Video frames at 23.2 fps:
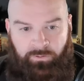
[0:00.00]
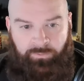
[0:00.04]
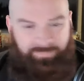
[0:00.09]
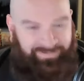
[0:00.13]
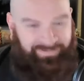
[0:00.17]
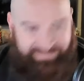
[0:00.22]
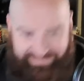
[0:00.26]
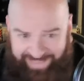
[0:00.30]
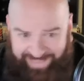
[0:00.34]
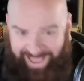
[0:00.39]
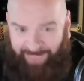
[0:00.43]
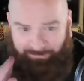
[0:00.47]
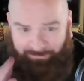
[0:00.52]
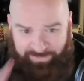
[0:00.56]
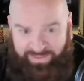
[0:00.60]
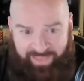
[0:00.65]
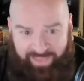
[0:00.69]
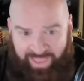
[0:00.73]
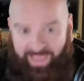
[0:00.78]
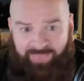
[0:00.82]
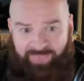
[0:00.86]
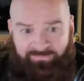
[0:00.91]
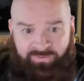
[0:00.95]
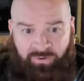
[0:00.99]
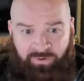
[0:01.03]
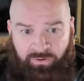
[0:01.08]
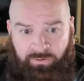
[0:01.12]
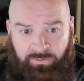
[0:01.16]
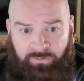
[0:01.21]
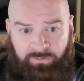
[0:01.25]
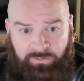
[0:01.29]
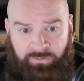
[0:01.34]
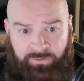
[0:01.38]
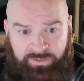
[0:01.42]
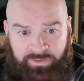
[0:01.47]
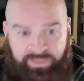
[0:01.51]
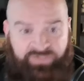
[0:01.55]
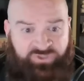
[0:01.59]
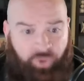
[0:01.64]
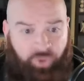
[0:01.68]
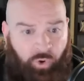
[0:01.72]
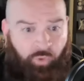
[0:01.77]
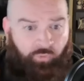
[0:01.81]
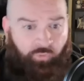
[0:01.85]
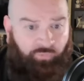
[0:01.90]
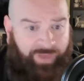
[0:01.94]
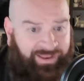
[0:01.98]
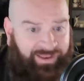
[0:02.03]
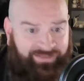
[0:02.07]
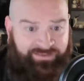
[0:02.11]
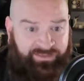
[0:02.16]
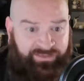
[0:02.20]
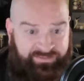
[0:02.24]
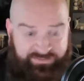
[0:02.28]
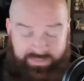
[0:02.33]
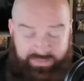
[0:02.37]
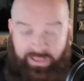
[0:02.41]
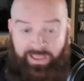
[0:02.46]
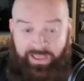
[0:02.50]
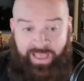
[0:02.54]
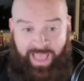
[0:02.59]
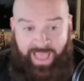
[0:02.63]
But that behavior is horrendous,